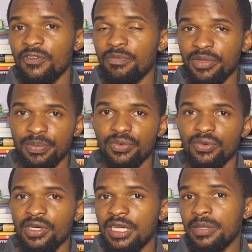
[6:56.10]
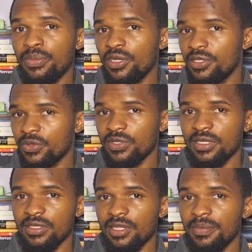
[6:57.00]
of people in the political
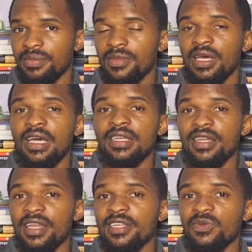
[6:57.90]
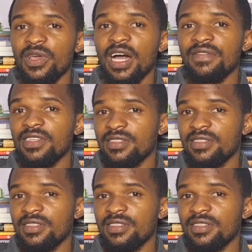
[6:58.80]
system. The next, we have the